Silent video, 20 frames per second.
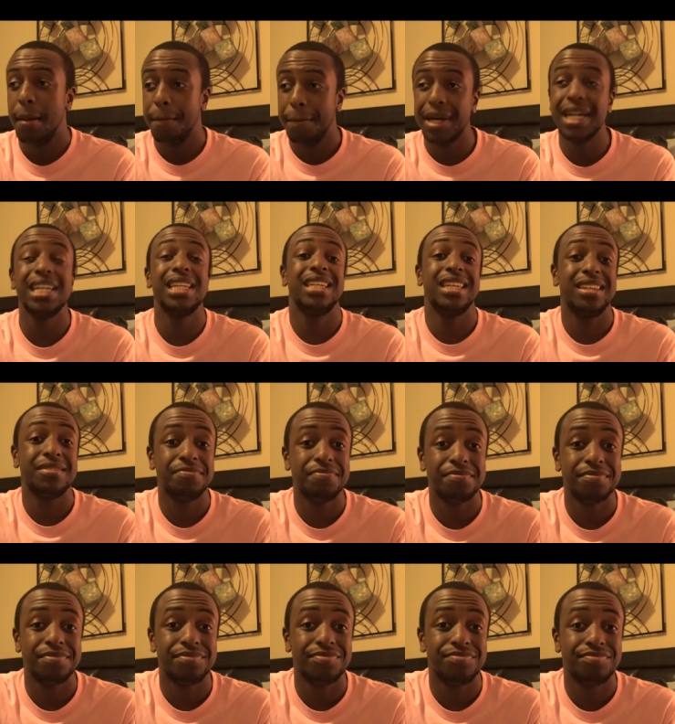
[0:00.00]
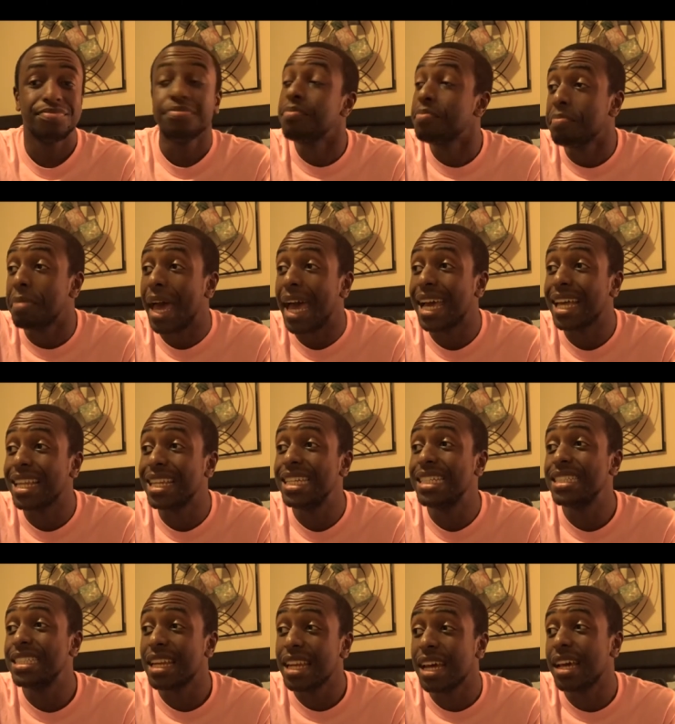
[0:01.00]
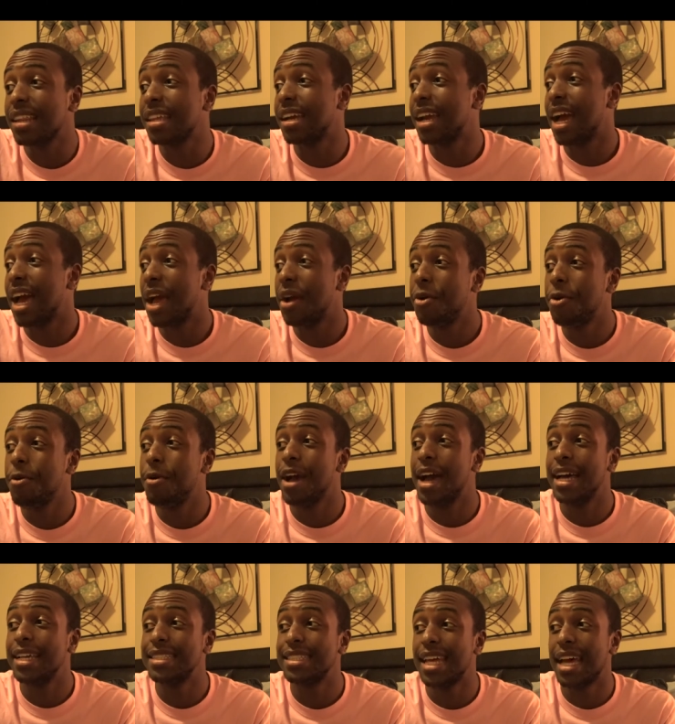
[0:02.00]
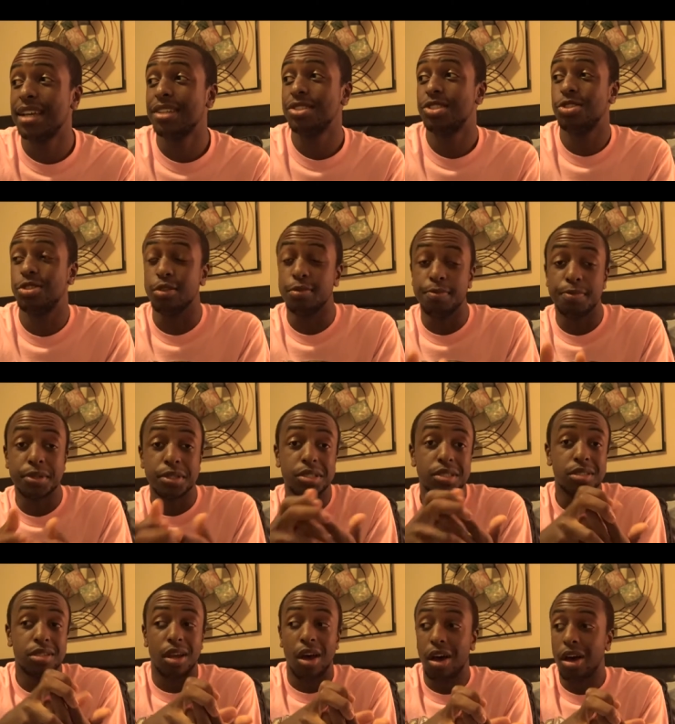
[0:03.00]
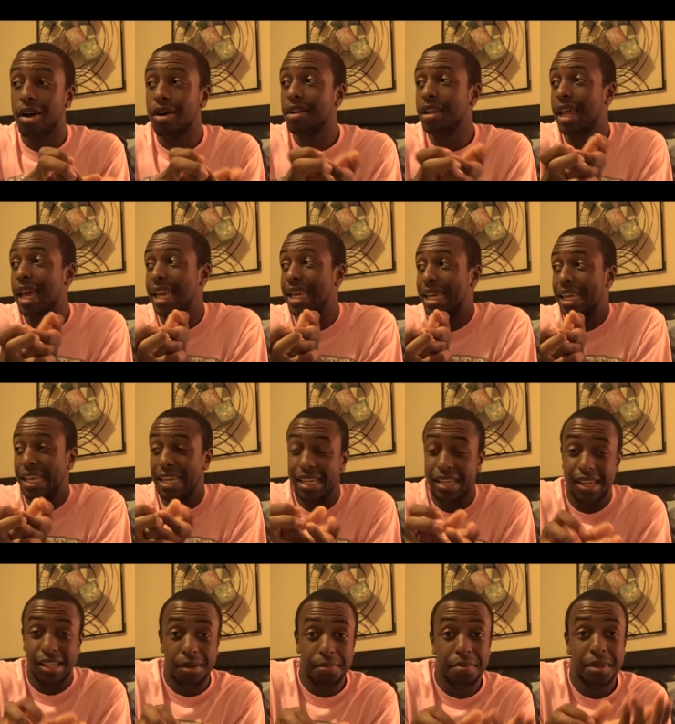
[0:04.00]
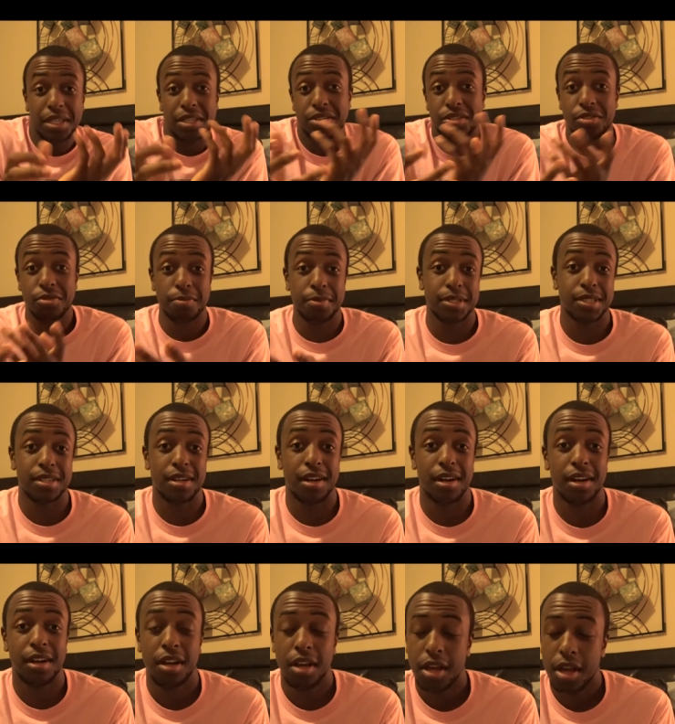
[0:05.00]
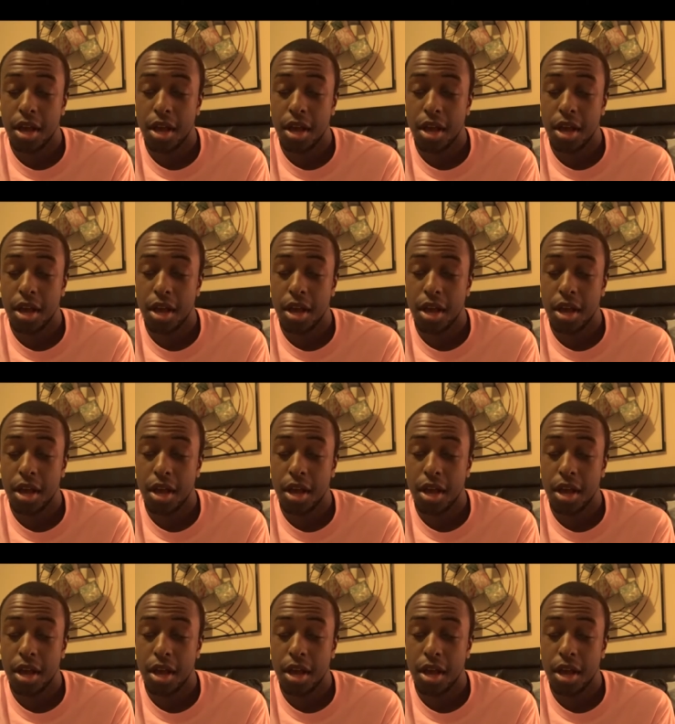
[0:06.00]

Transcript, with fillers: But Bagley's another guy who has that superstar, like he could be a superstar.